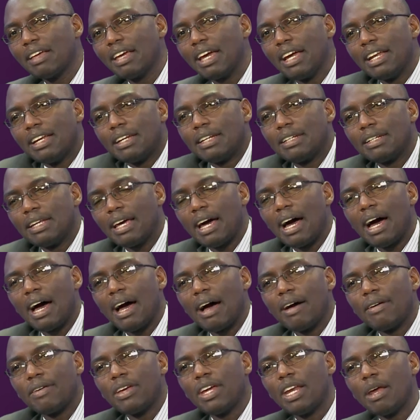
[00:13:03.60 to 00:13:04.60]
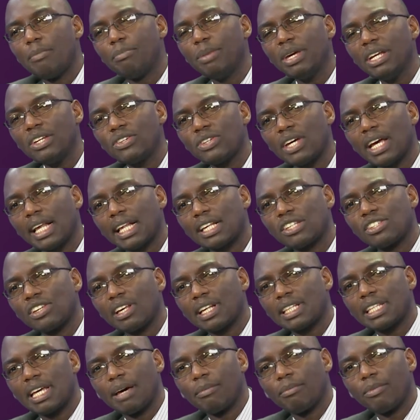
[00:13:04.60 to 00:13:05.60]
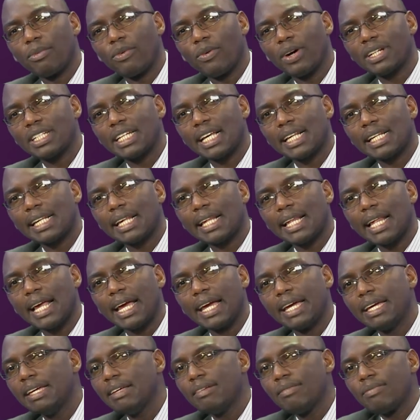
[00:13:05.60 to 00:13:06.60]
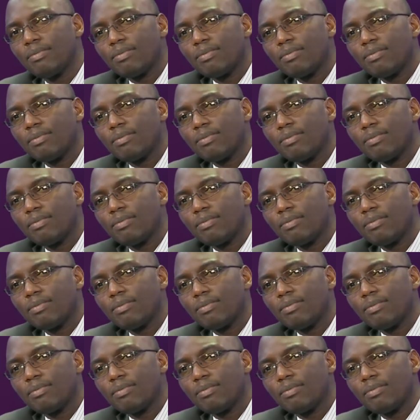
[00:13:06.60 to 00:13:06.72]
and in a bid to excuse them, what does he say?